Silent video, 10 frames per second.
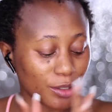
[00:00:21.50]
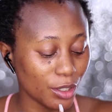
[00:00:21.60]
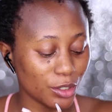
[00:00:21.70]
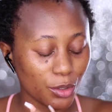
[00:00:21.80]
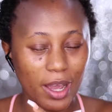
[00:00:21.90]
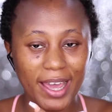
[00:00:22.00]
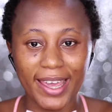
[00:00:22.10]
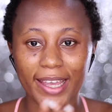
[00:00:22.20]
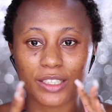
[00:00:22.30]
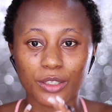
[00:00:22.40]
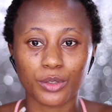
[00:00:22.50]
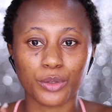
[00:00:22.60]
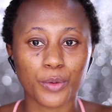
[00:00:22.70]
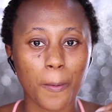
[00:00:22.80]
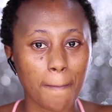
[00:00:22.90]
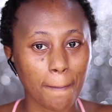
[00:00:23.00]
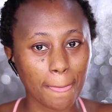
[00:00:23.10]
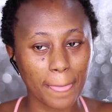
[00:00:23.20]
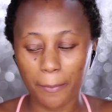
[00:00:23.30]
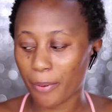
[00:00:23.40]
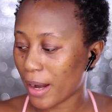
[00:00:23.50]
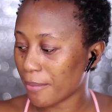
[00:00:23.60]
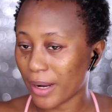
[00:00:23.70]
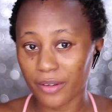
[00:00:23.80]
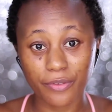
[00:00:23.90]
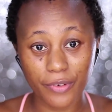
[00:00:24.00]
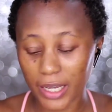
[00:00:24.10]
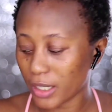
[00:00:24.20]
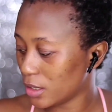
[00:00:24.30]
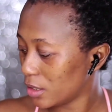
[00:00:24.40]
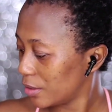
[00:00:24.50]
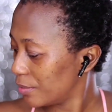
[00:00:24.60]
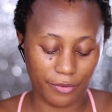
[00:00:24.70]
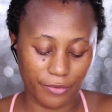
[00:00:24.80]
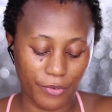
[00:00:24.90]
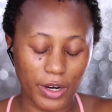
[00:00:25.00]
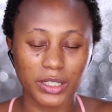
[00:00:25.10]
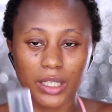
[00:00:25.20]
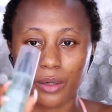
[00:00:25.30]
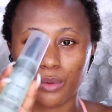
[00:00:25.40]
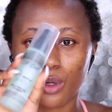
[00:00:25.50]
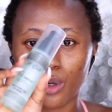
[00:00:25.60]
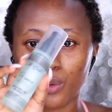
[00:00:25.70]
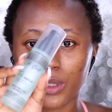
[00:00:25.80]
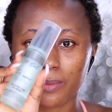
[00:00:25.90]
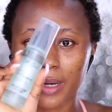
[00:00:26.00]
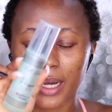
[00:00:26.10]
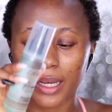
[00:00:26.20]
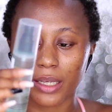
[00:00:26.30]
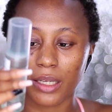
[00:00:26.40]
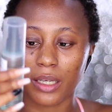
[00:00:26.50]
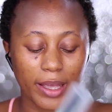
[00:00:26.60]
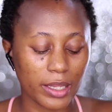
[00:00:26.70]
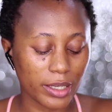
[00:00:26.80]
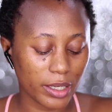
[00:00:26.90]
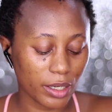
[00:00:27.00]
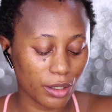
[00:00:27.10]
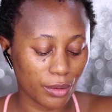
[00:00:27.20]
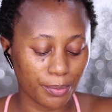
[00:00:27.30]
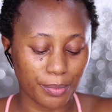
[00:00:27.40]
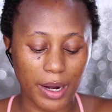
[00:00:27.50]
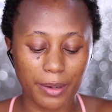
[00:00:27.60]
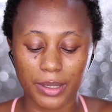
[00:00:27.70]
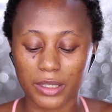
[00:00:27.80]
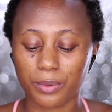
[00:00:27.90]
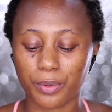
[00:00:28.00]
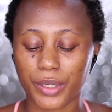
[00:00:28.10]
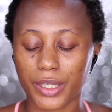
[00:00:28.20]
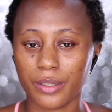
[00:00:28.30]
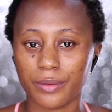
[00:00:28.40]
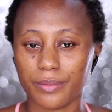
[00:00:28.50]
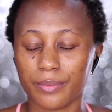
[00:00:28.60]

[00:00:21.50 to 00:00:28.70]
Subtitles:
just going to go ahead to prime my face. First, I will go with my LA Girl primer spray.